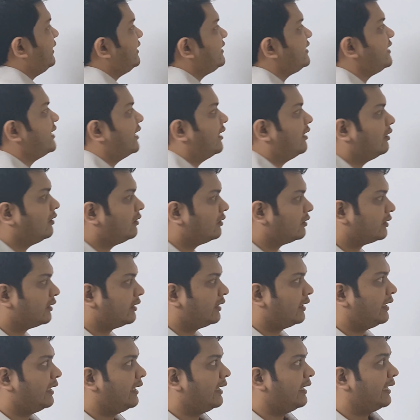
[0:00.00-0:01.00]
here,
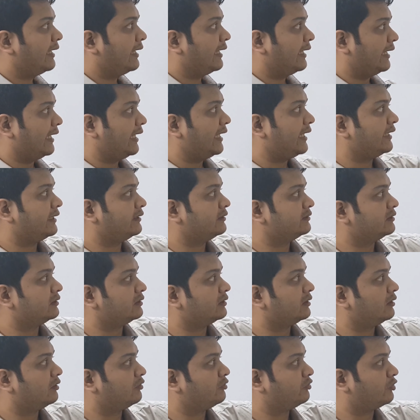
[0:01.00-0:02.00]
and
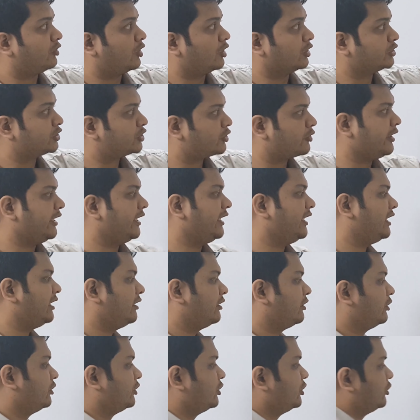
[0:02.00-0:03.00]
for
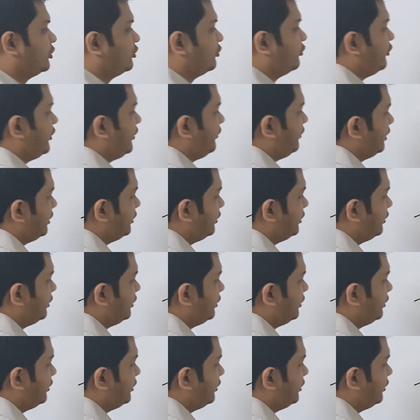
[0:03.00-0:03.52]
3, we will